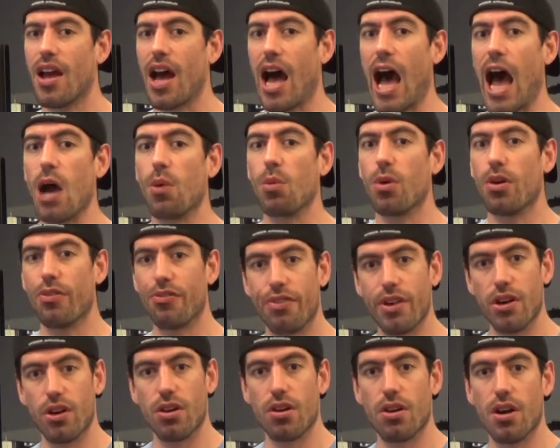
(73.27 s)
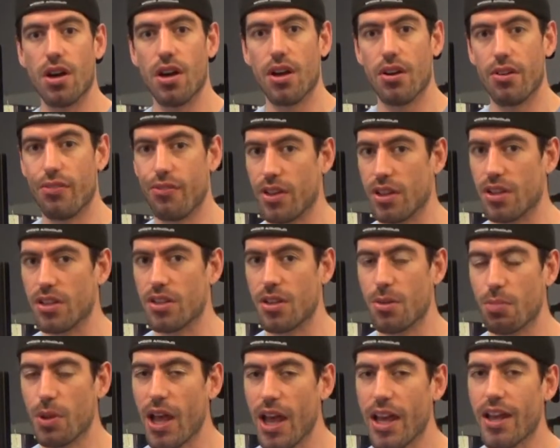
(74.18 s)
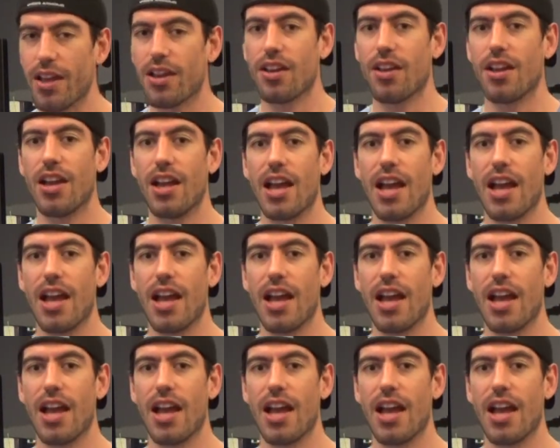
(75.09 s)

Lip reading: I will fill in the blank.